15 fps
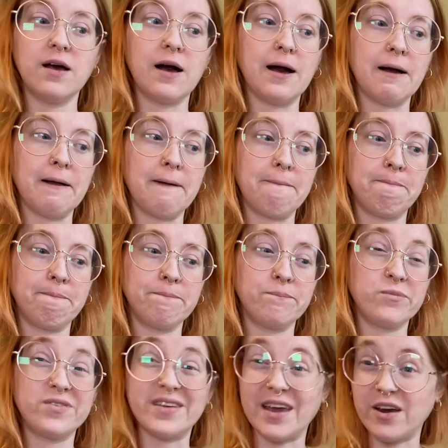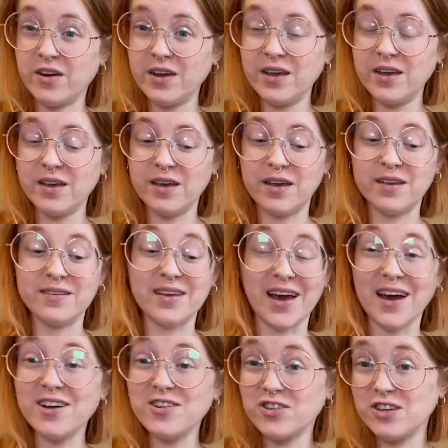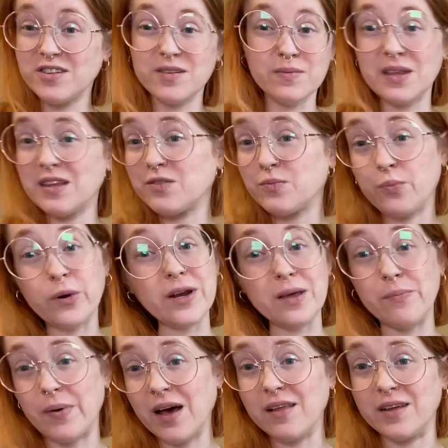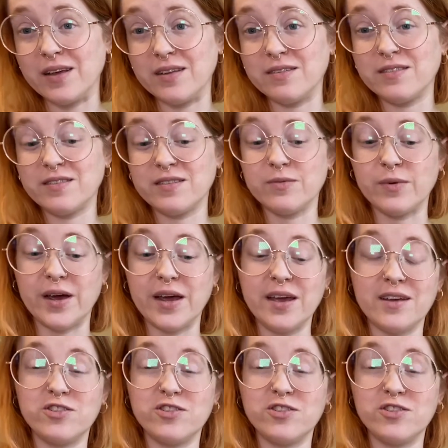scary, is actually something that's pretty balanced, right?